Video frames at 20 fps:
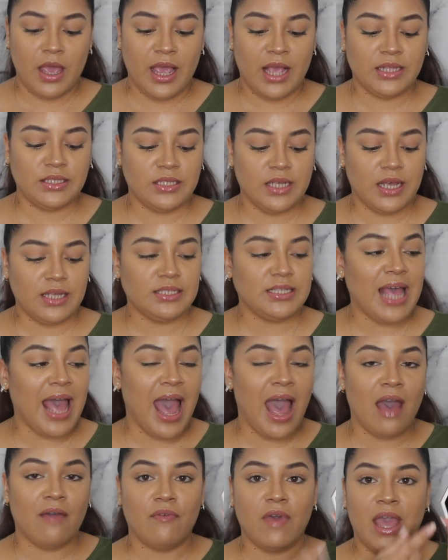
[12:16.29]
it does
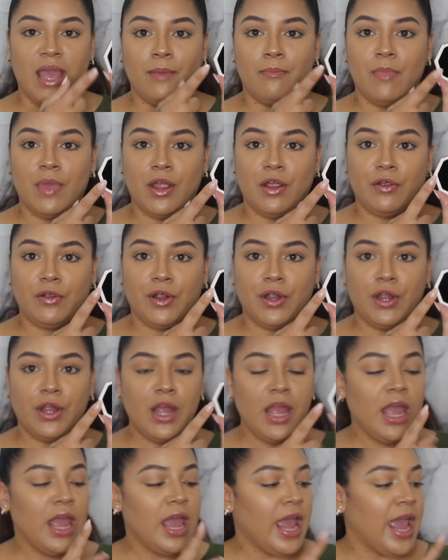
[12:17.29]
have a
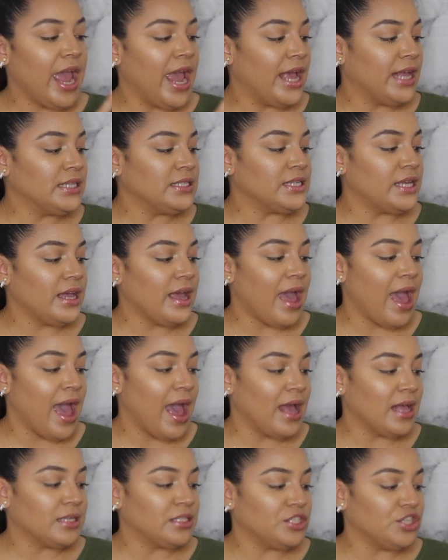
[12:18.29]
mirror and it
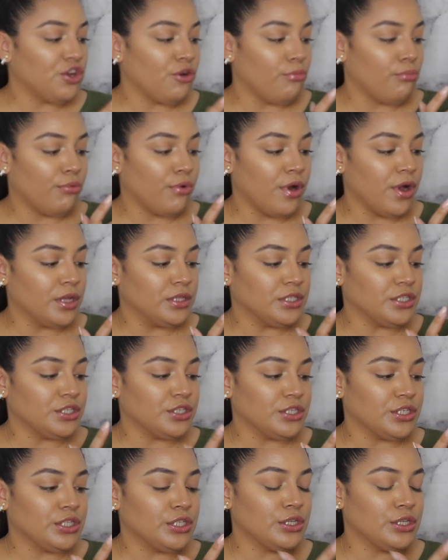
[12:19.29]
has your bronzer.